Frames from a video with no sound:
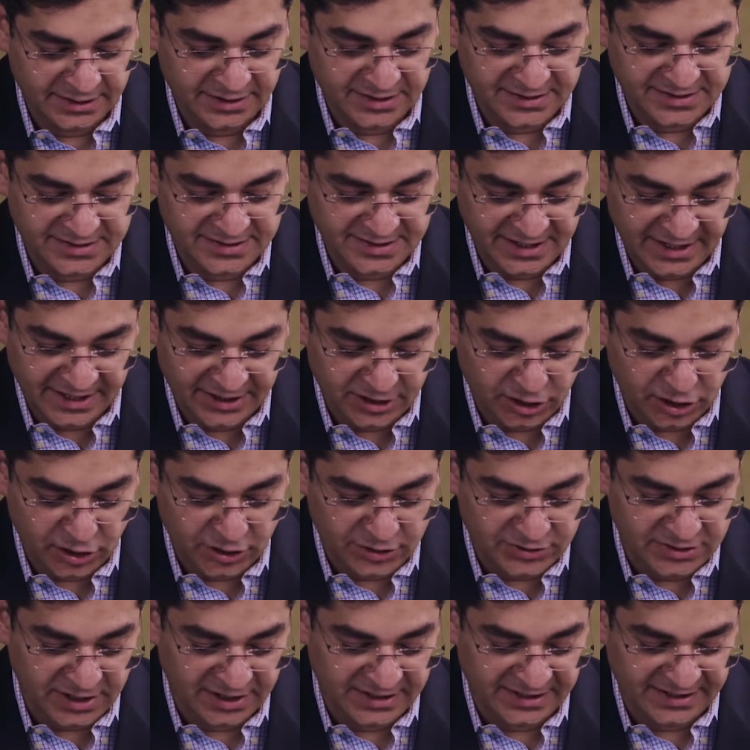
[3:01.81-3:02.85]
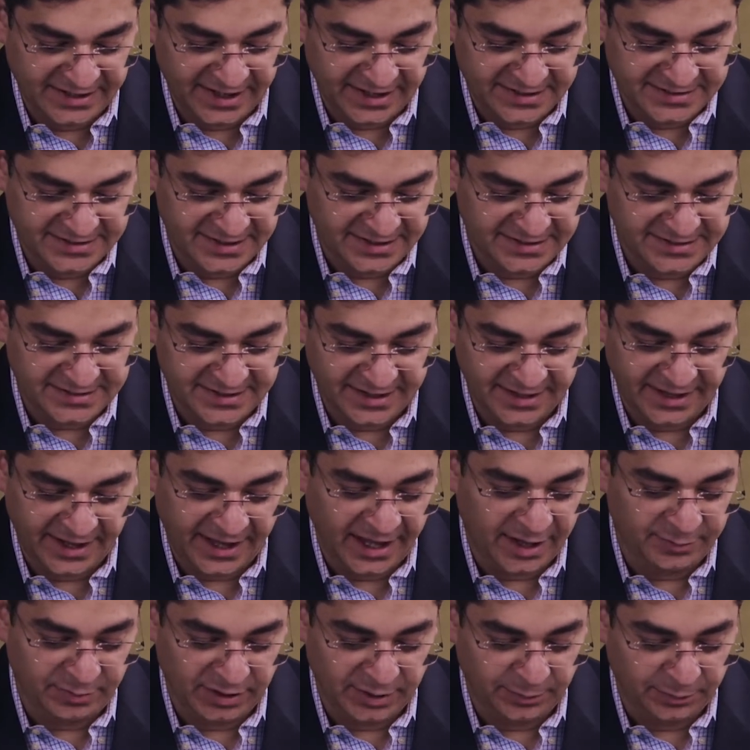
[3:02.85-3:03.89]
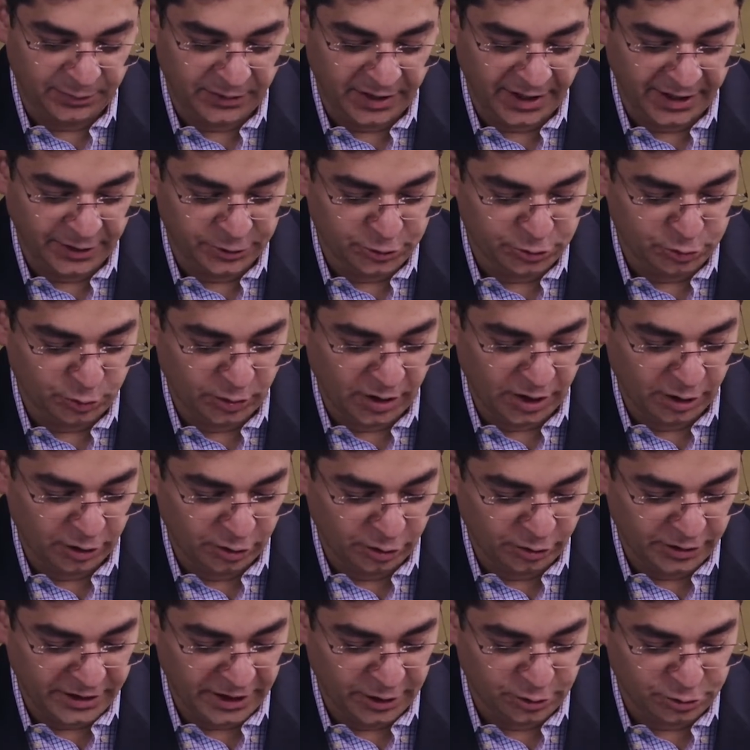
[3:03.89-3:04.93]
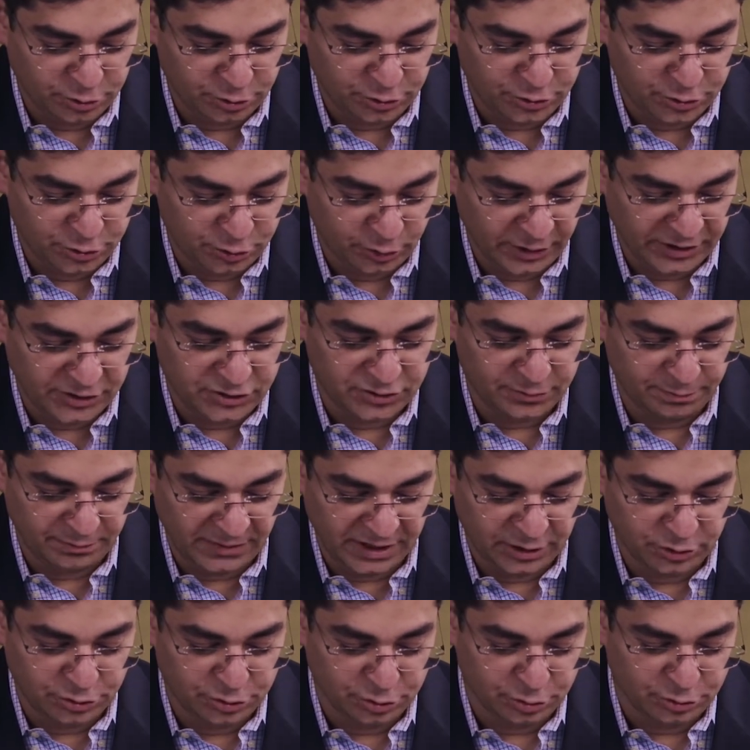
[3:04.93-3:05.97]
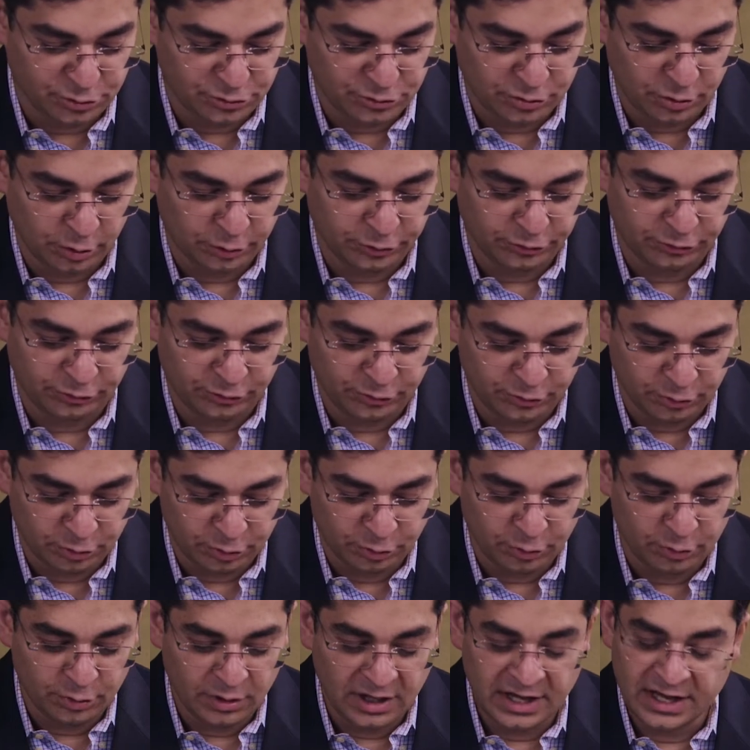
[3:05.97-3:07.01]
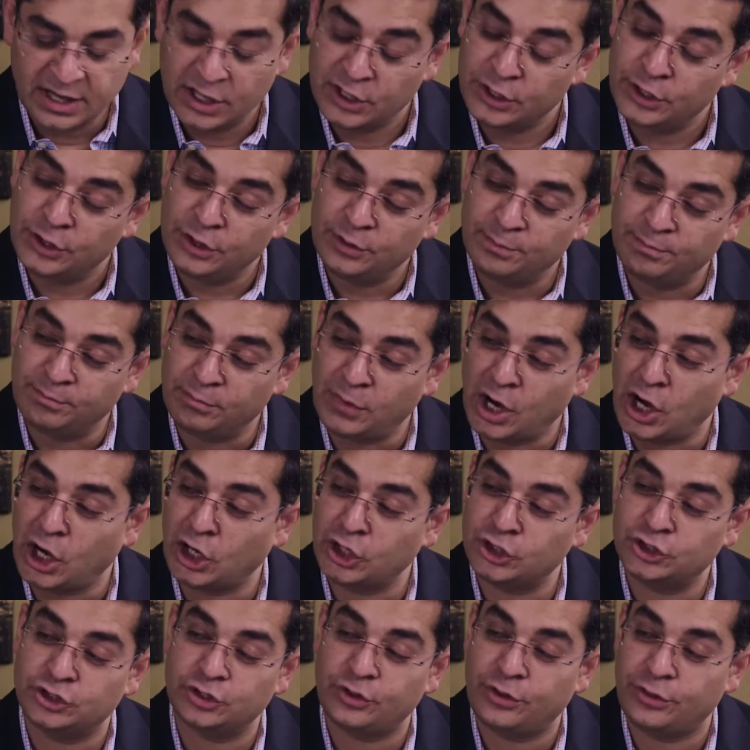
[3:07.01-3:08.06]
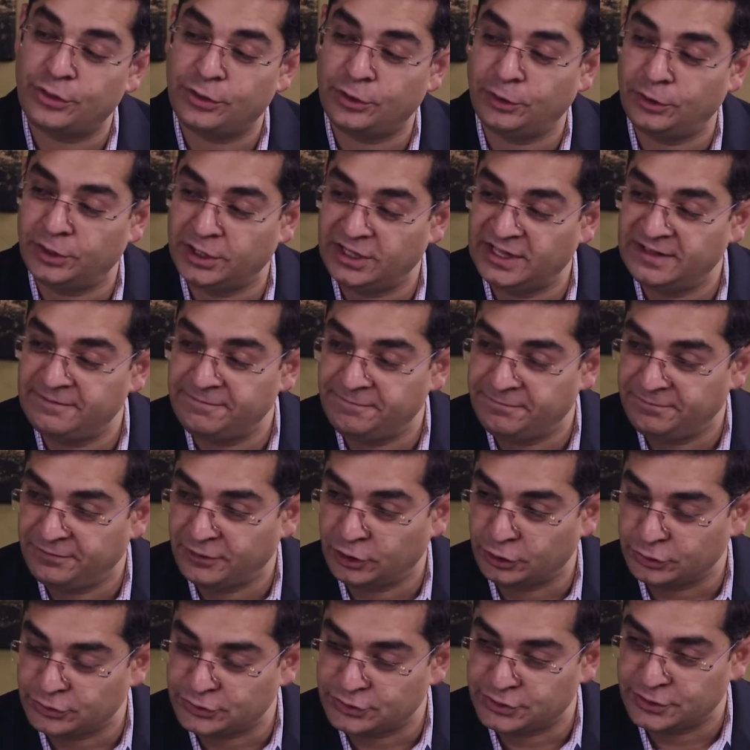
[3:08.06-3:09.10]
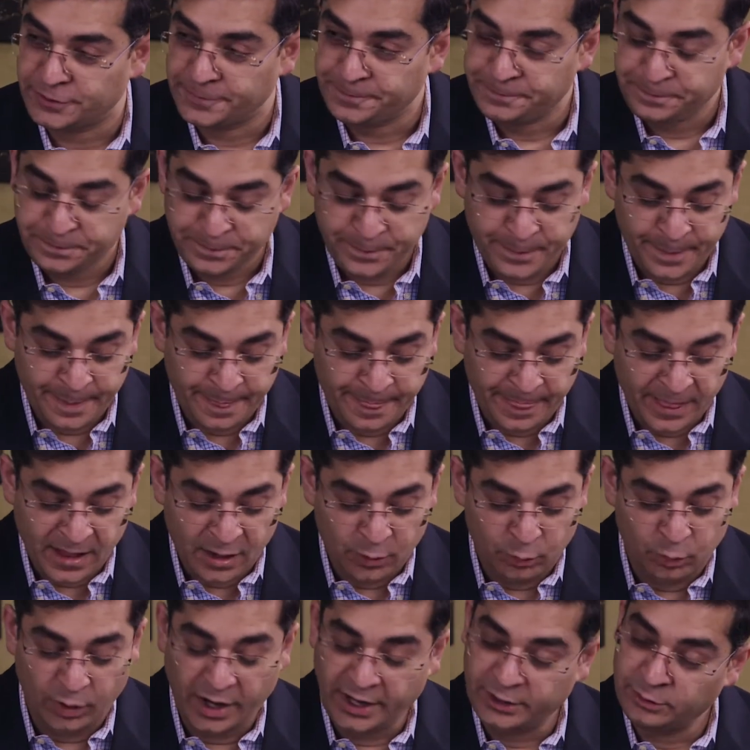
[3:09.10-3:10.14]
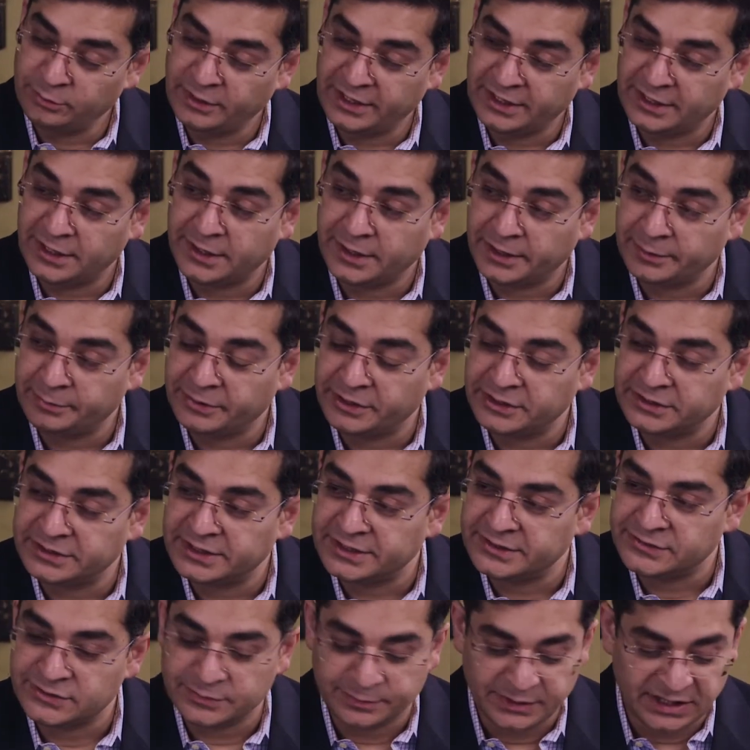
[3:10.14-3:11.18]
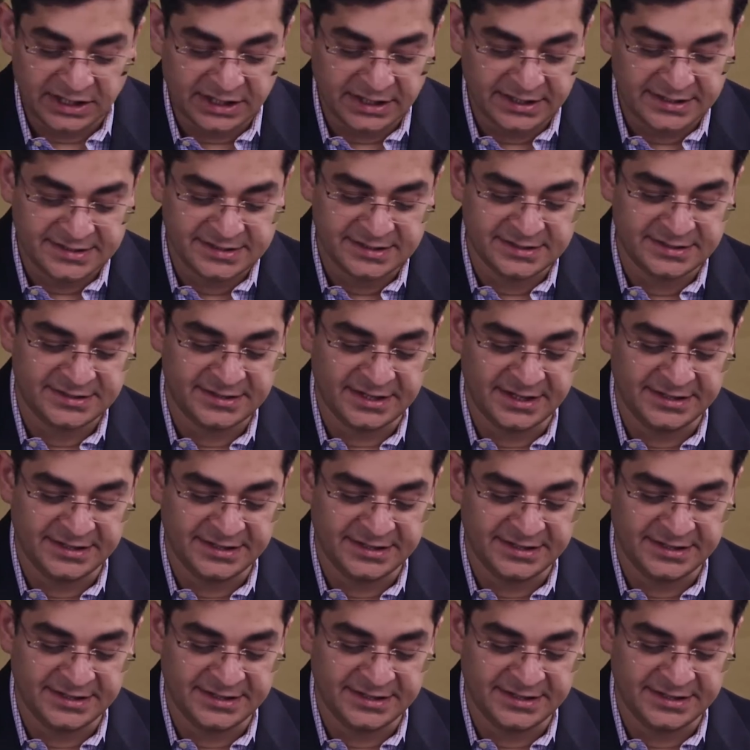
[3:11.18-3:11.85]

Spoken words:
that the seniors and the existing MA plans who are looking to switch may do so through March 31st. Why do I care about this? Because